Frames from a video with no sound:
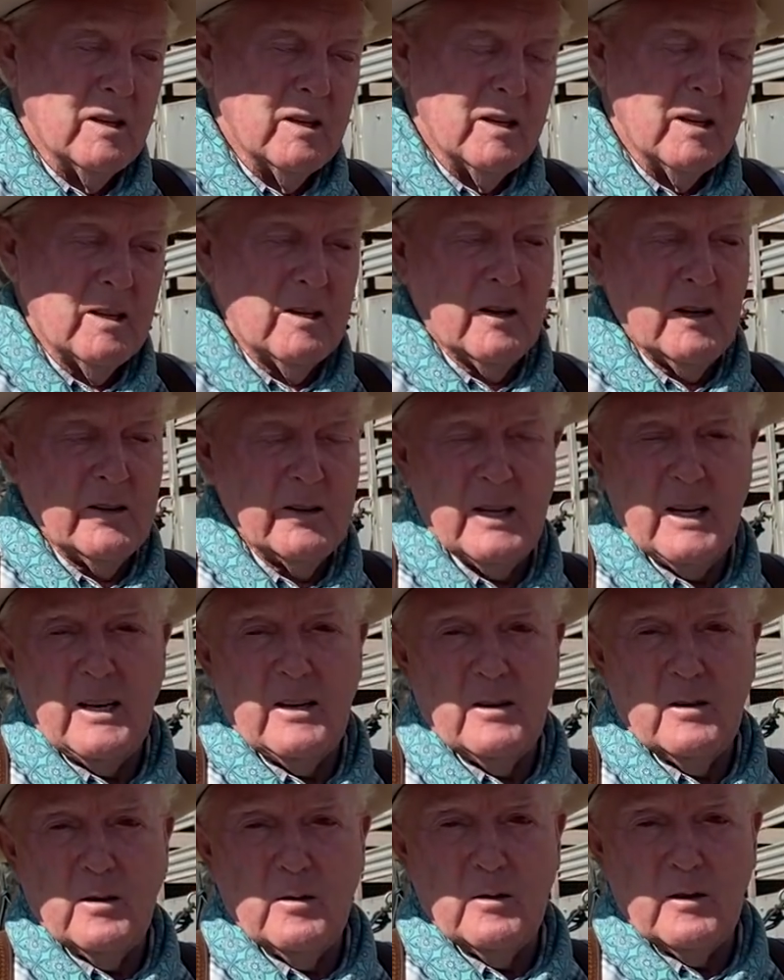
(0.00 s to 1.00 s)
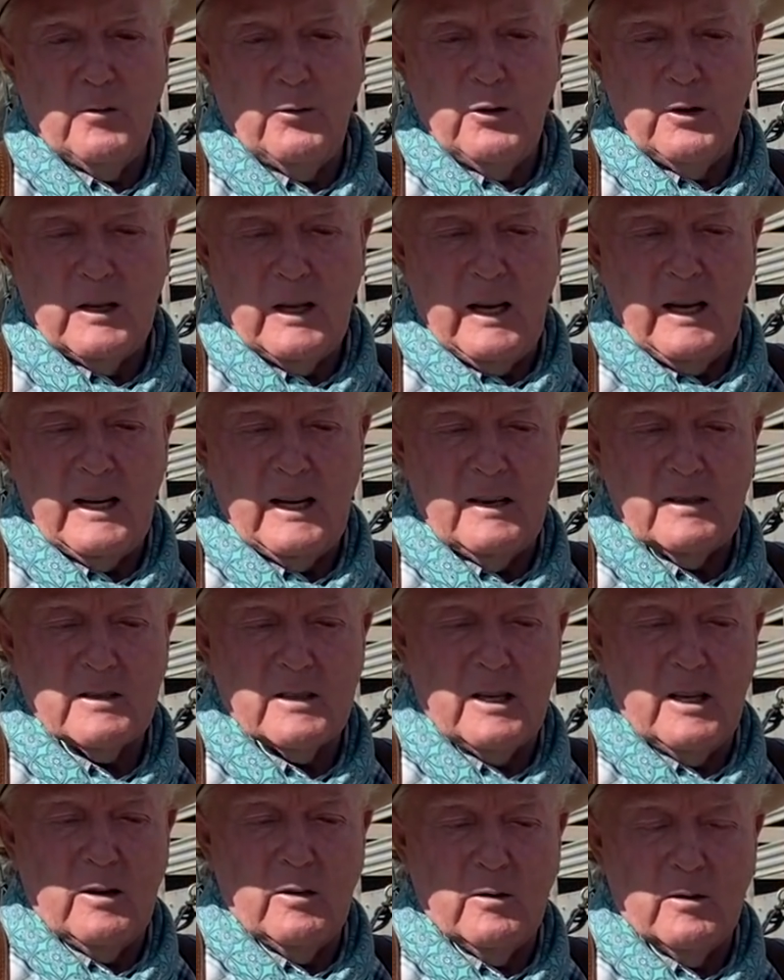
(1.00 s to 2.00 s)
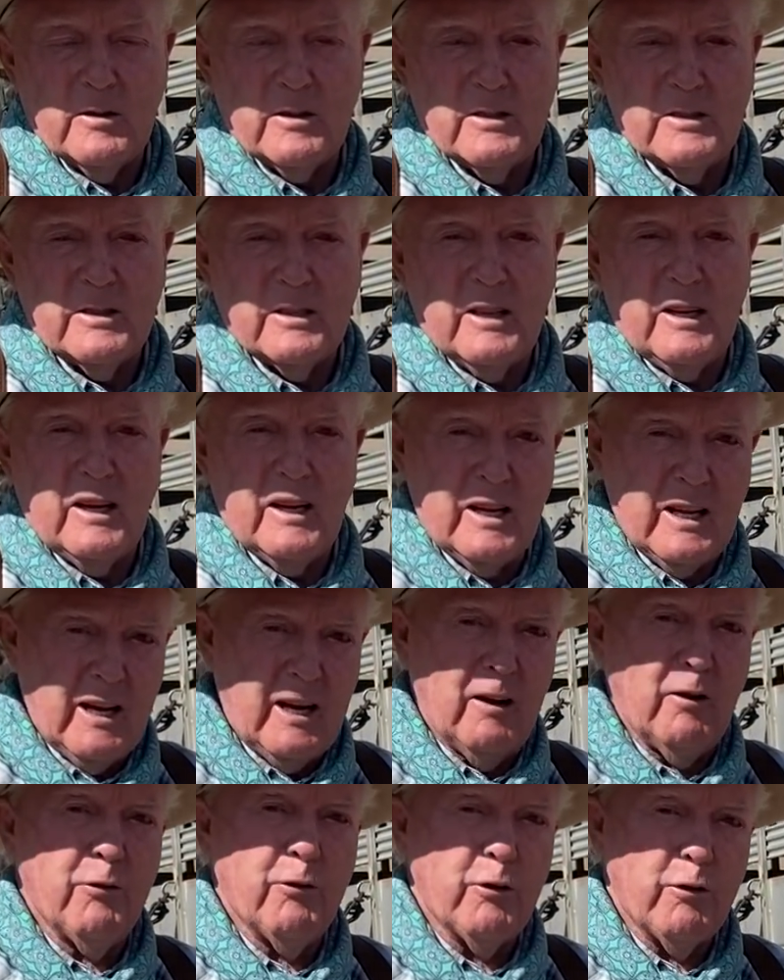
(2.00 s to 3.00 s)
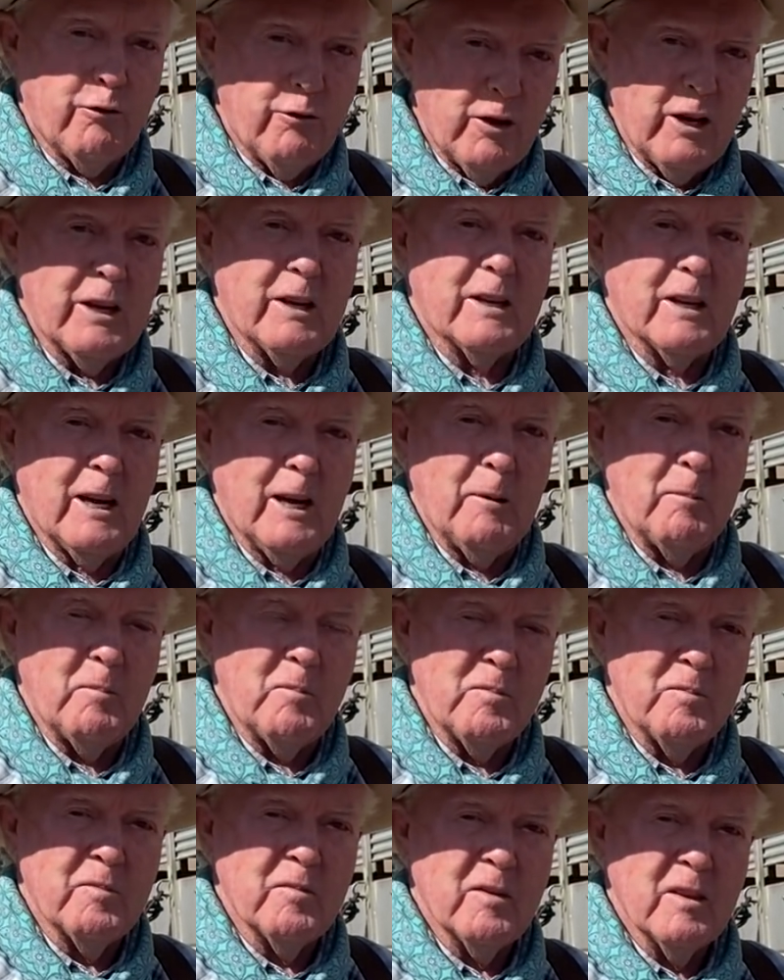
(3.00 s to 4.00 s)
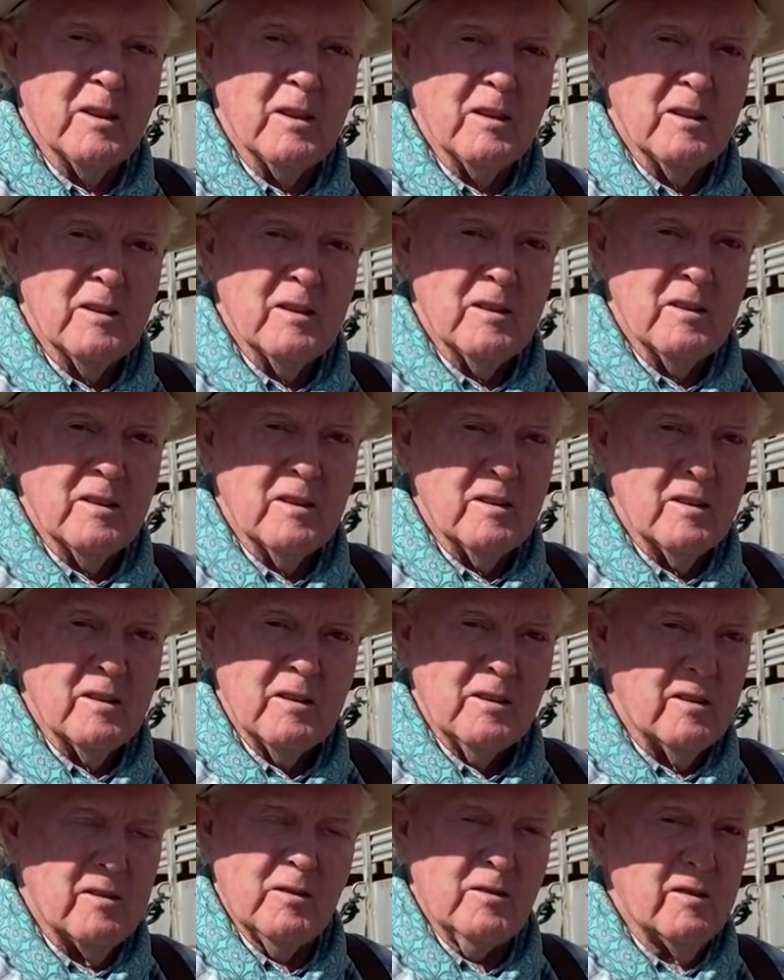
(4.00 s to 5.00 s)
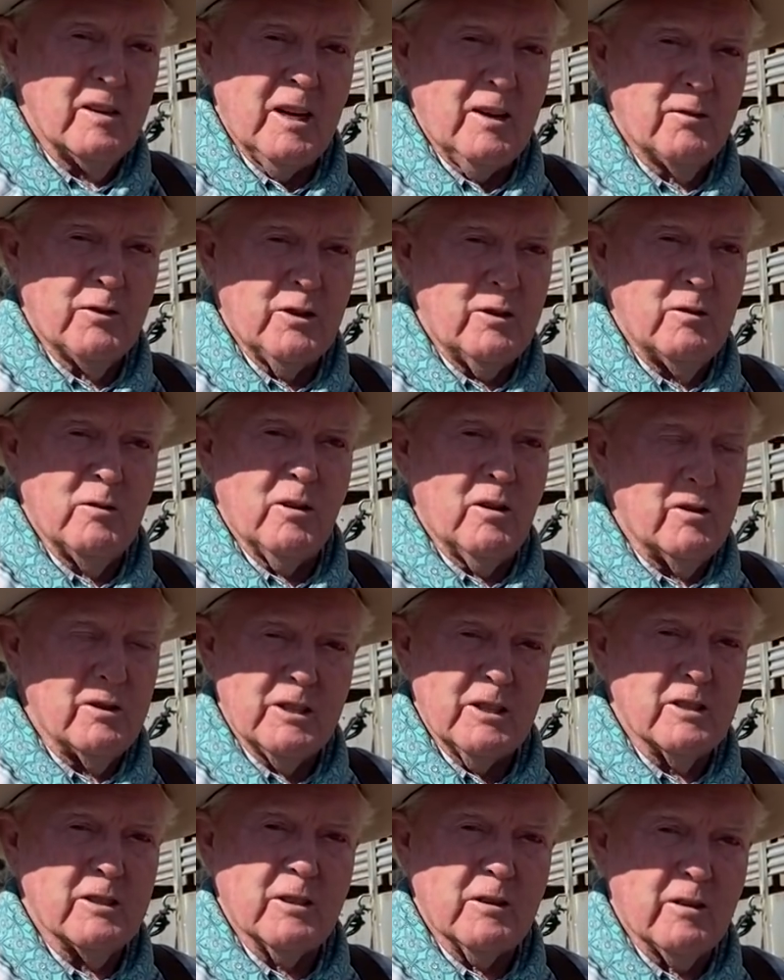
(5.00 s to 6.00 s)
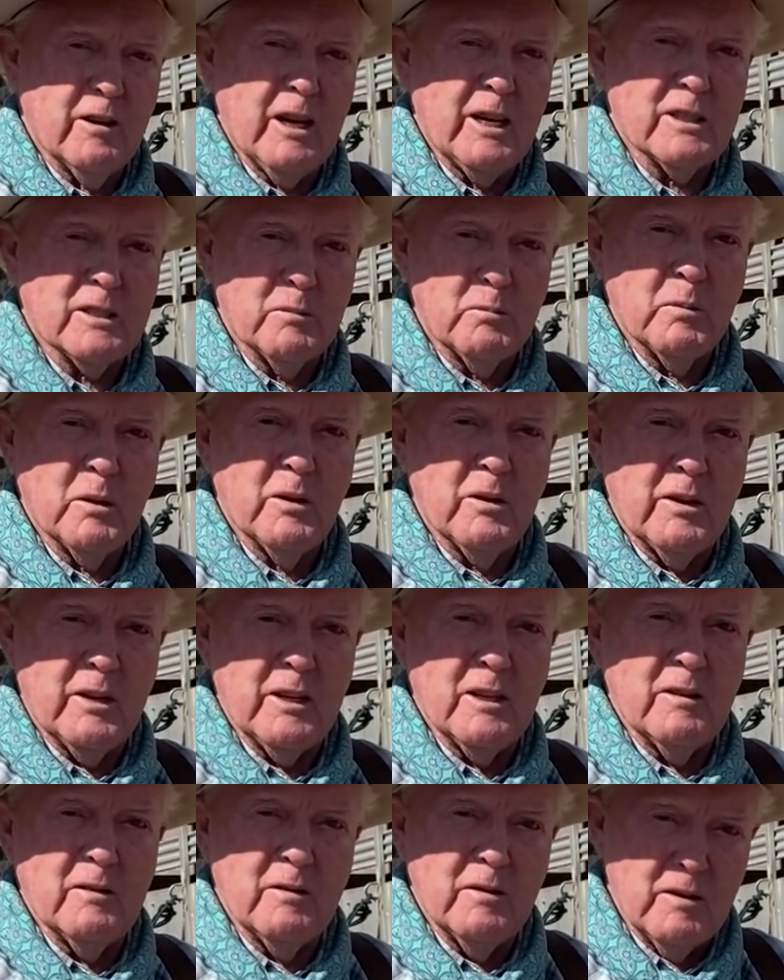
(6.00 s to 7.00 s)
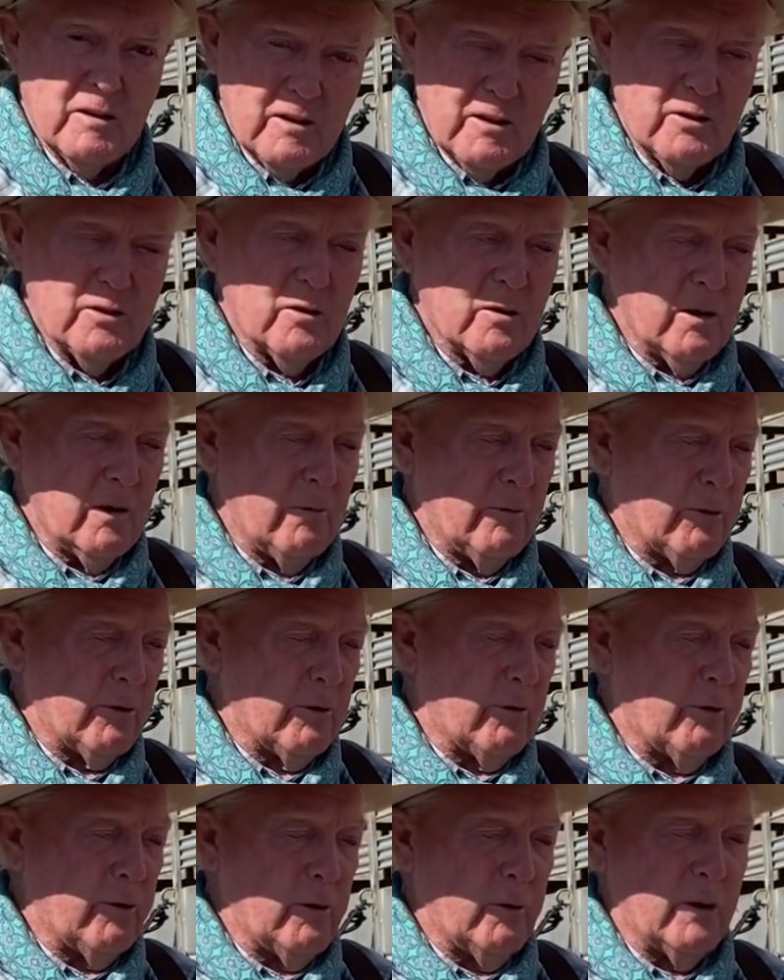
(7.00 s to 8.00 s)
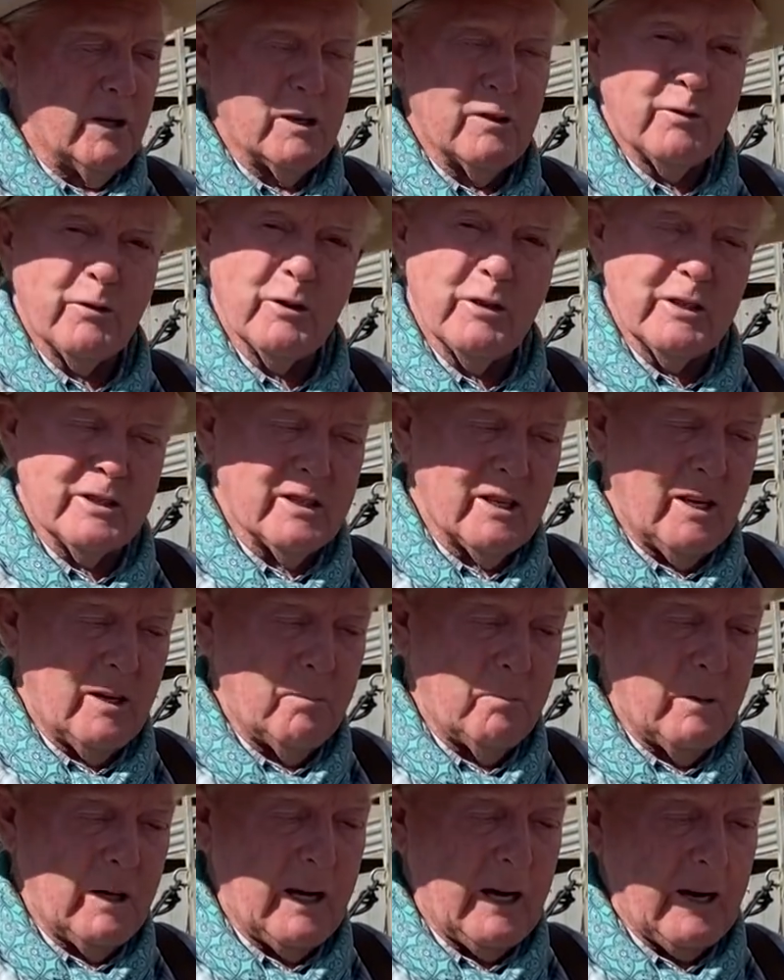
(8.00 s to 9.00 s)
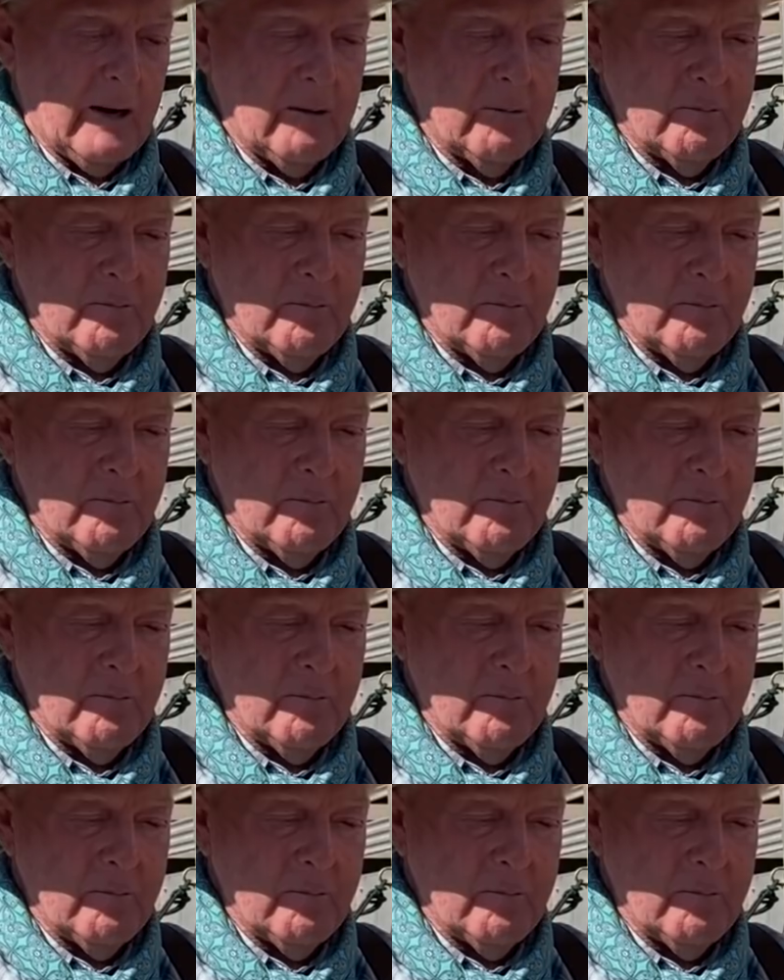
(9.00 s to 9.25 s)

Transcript: And on that note, if you take outside horses and allow for fun time, you don't have to do all just a crash and burn deal. Enjoy them for a few weeks before you send them back.